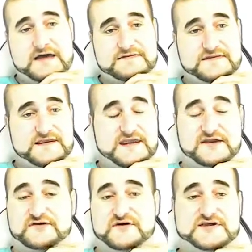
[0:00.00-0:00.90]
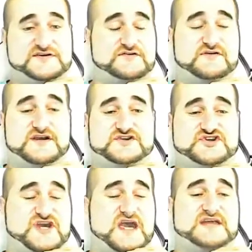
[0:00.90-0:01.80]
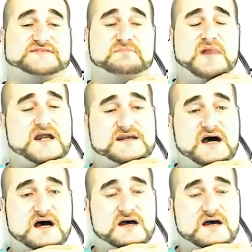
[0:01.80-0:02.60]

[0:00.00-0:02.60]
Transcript: the increased crit chance Munda.